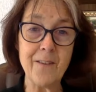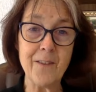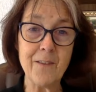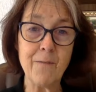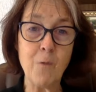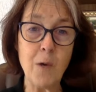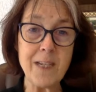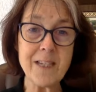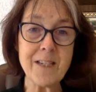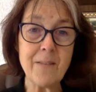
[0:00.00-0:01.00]
the
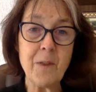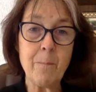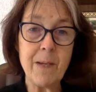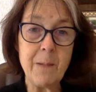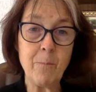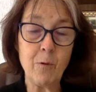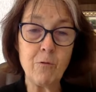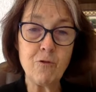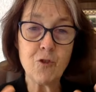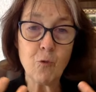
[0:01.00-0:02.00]
voices of the people
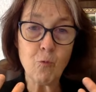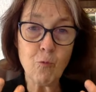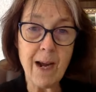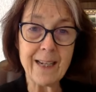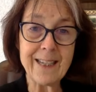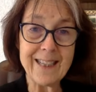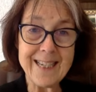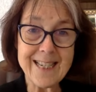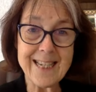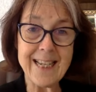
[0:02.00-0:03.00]
who directly
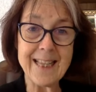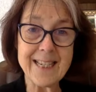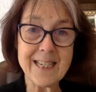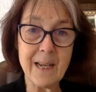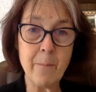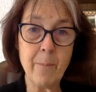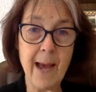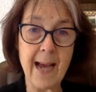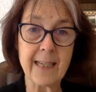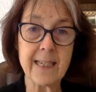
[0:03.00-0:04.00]
see this
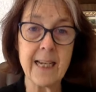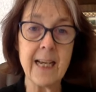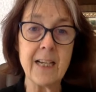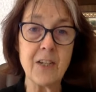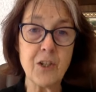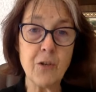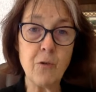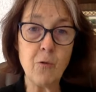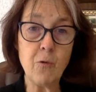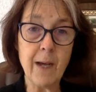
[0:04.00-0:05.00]
impact
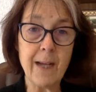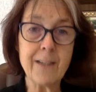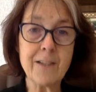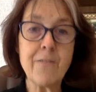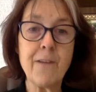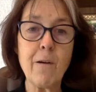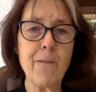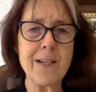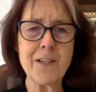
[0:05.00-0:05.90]
to to verify.